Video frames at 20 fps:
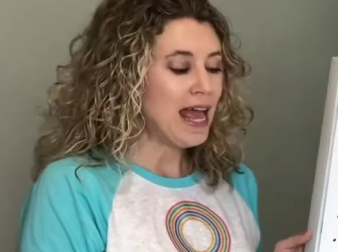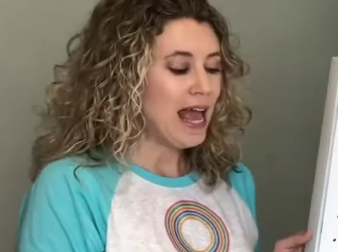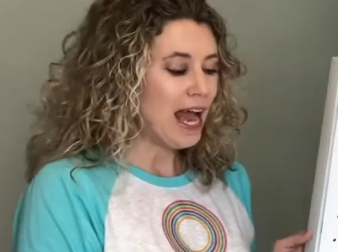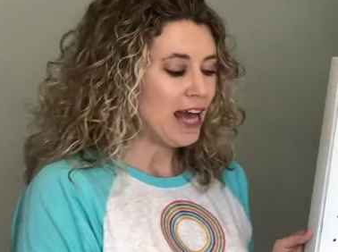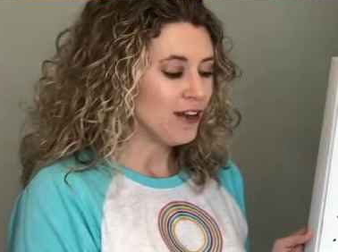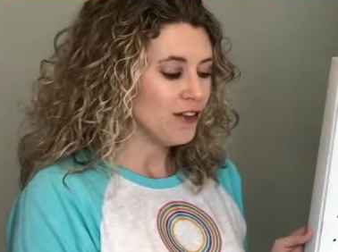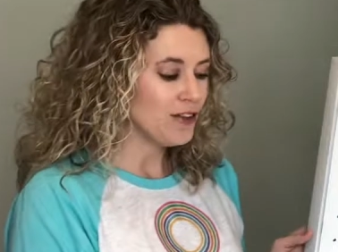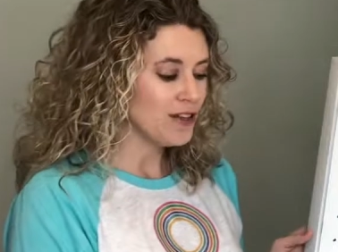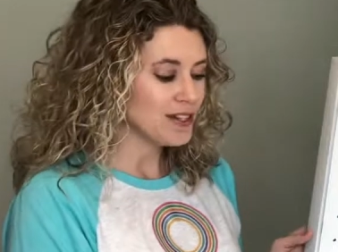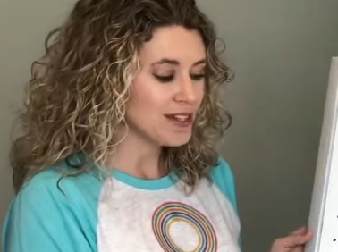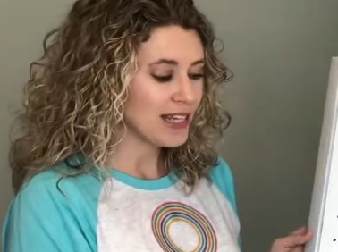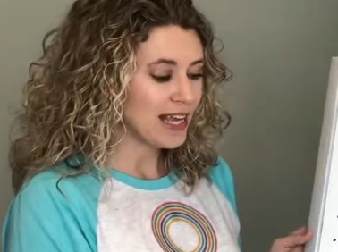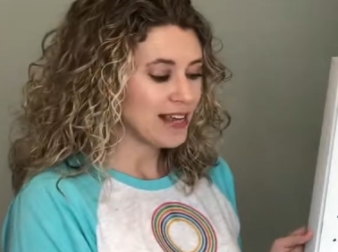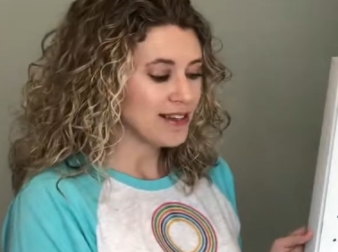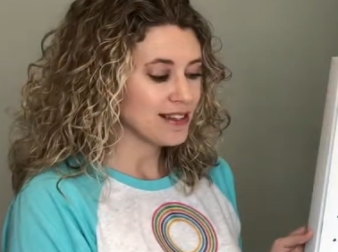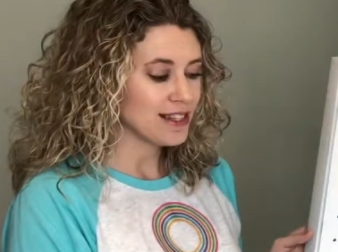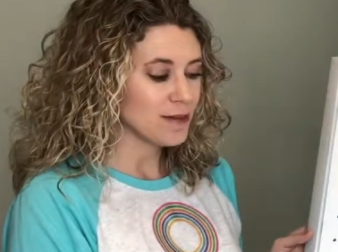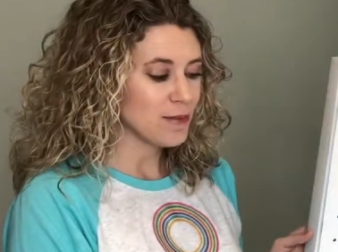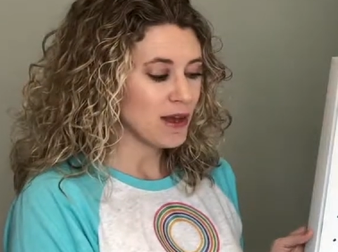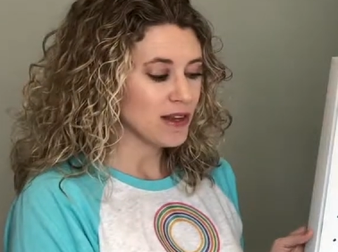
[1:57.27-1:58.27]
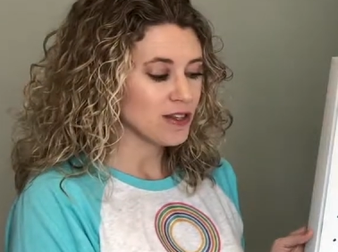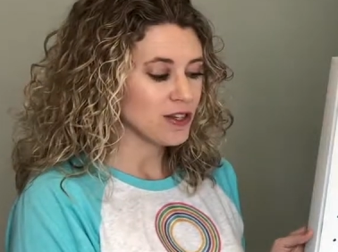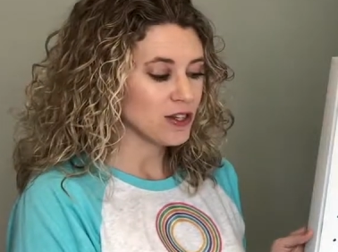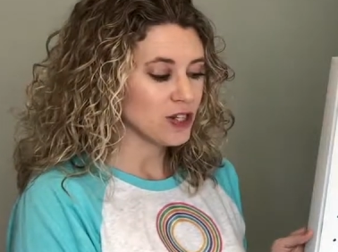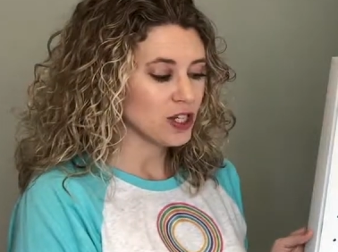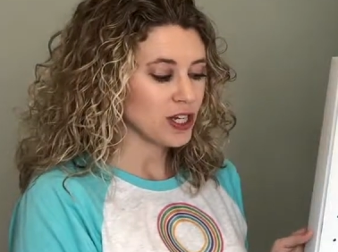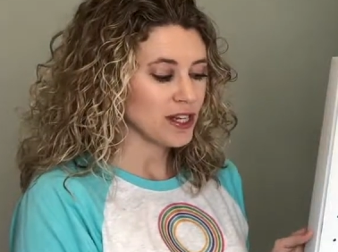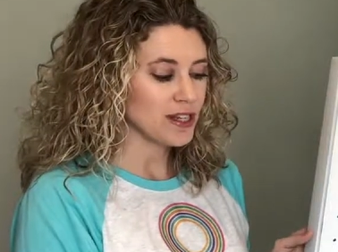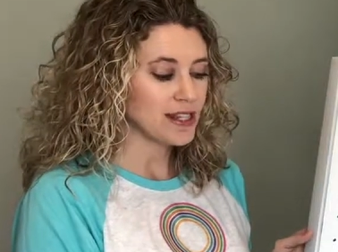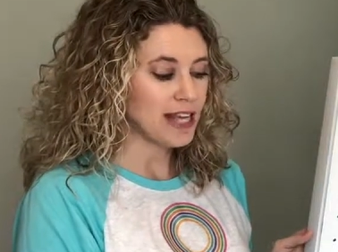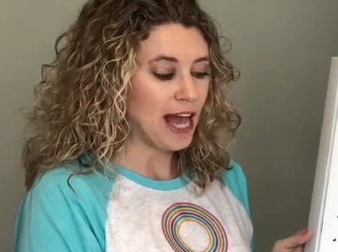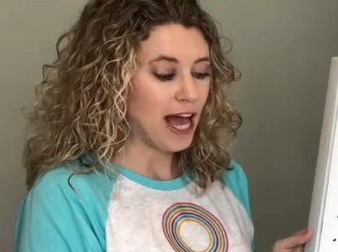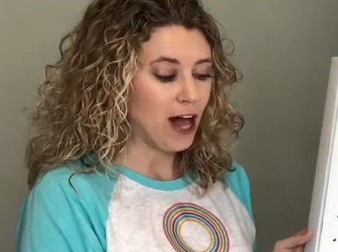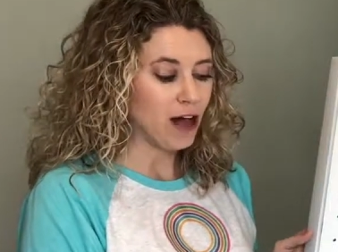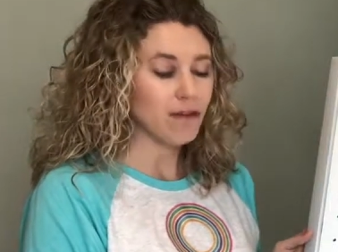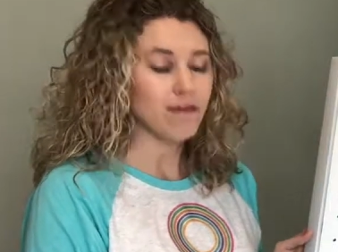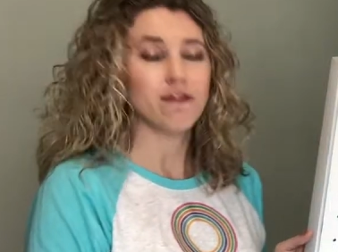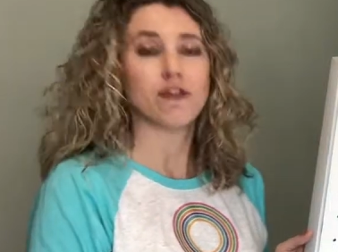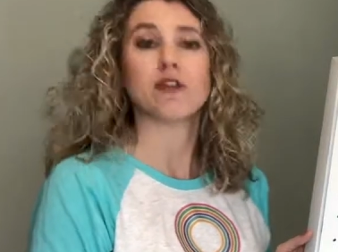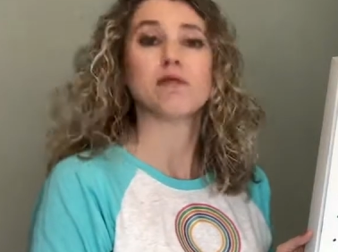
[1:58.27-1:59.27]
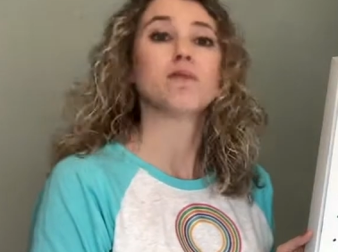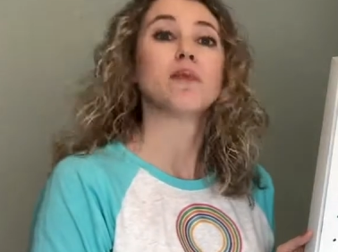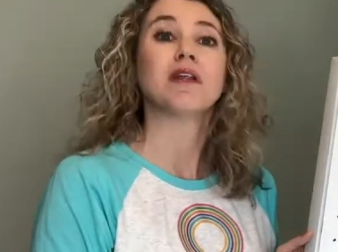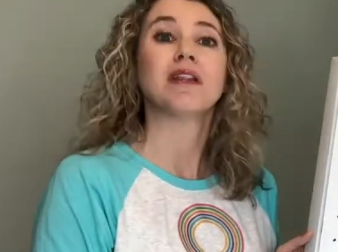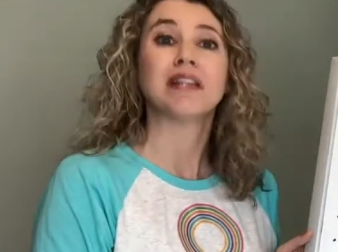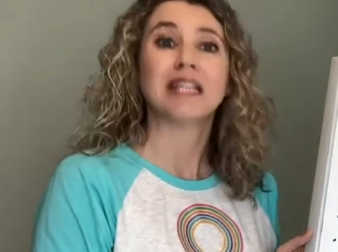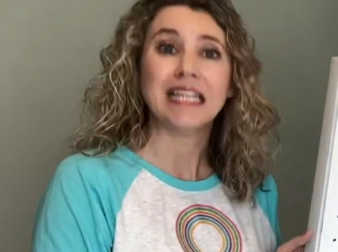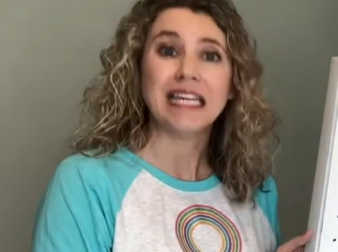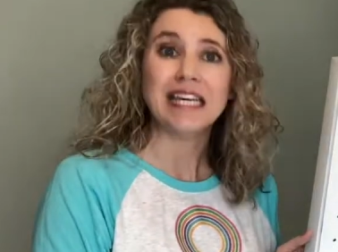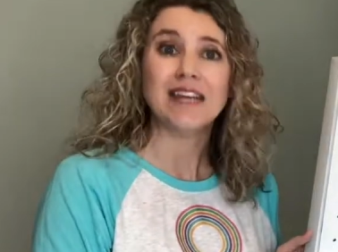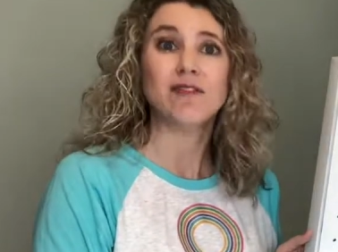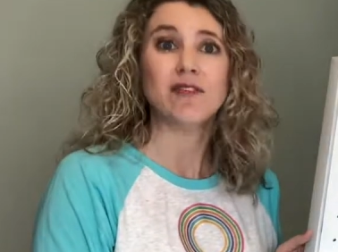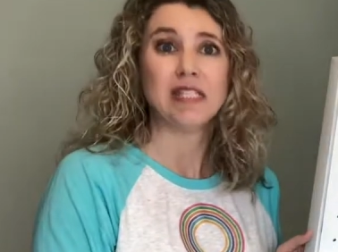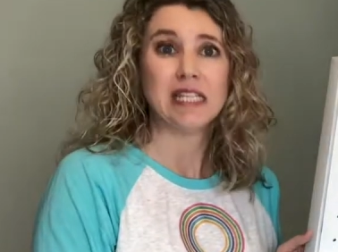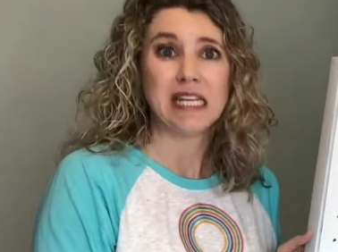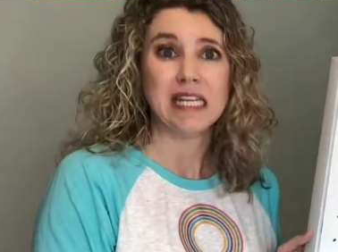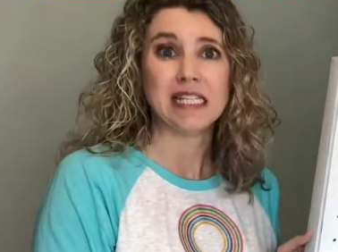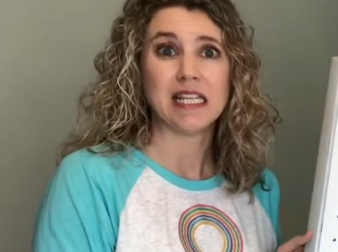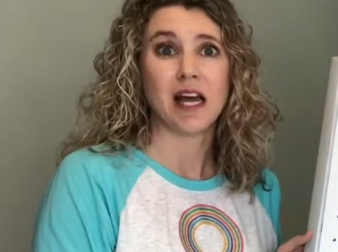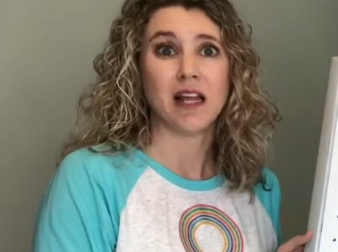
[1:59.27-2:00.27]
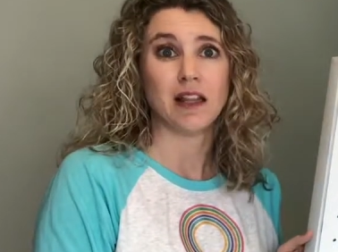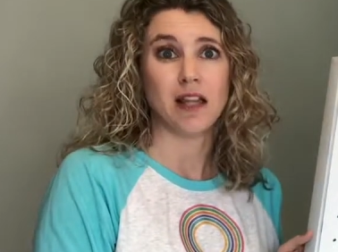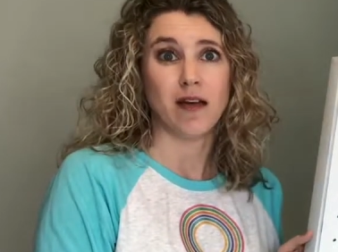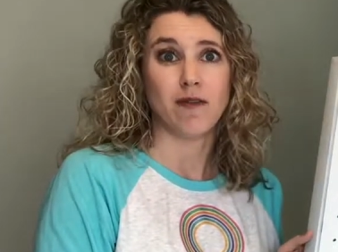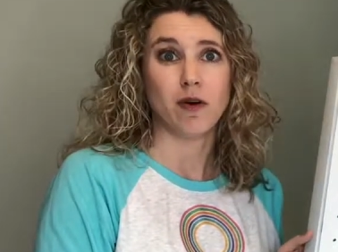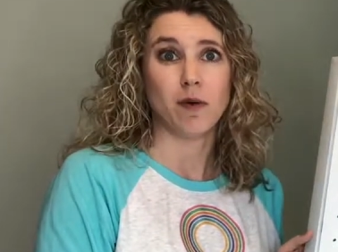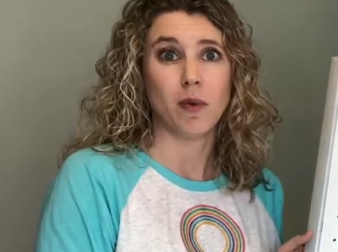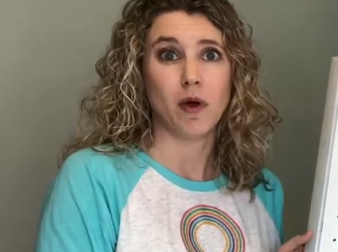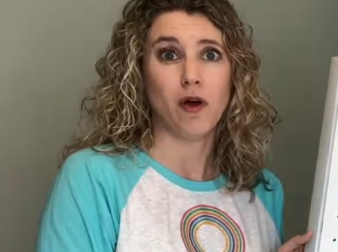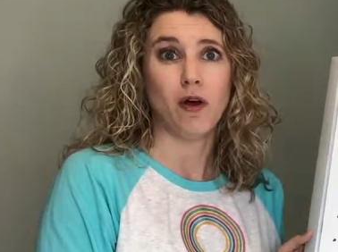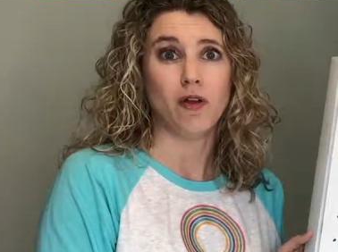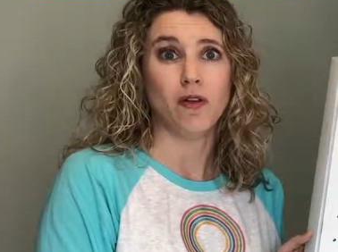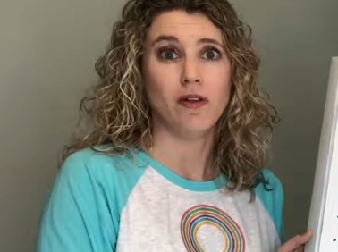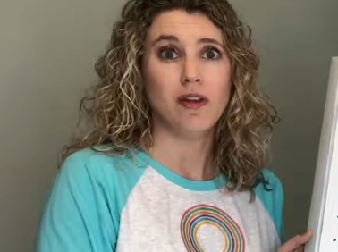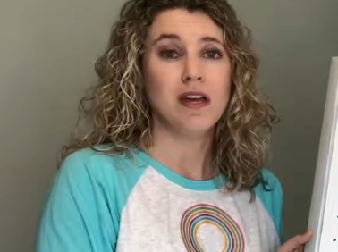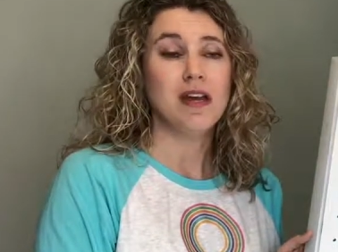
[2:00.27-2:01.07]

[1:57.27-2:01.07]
And in this case, the message is Alfred believes he's unlovable.